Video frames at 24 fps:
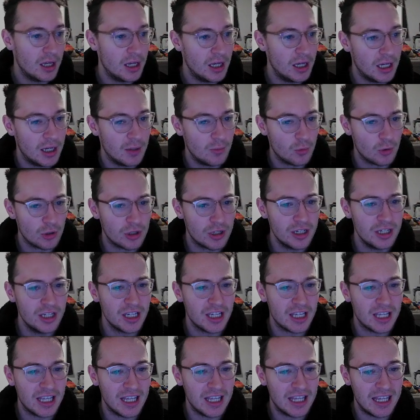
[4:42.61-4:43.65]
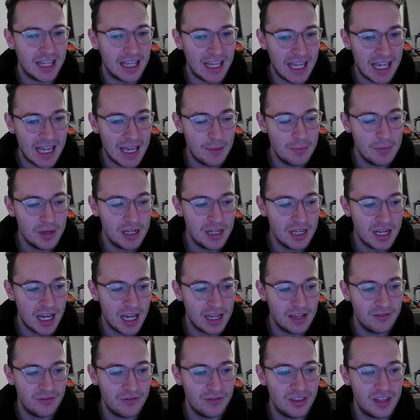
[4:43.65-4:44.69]
We're going to Gamma
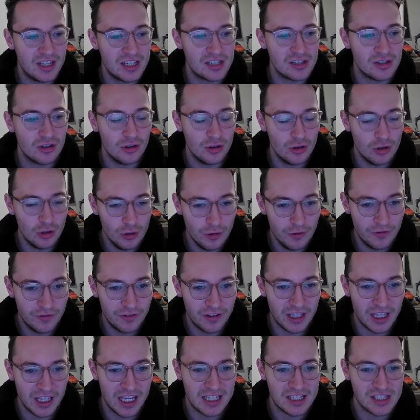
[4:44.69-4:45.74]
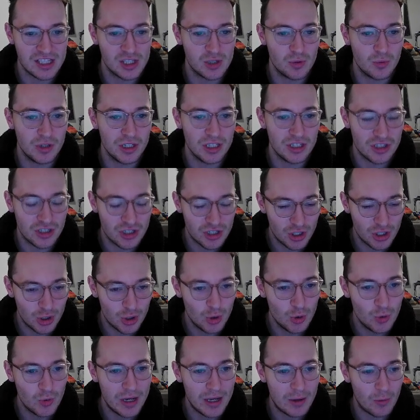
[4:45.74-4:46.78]
Knife this Luffy and swing
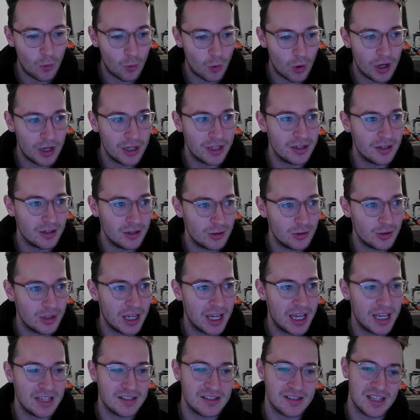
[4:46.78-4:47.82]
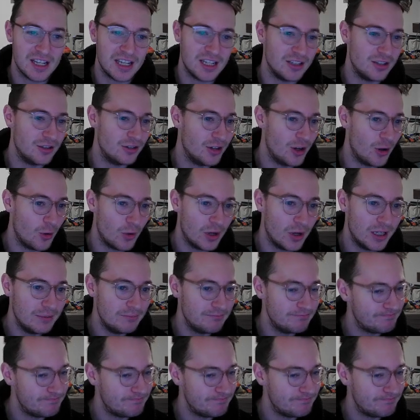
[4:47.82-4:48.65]
2 at 1. Okay, saying, you know what?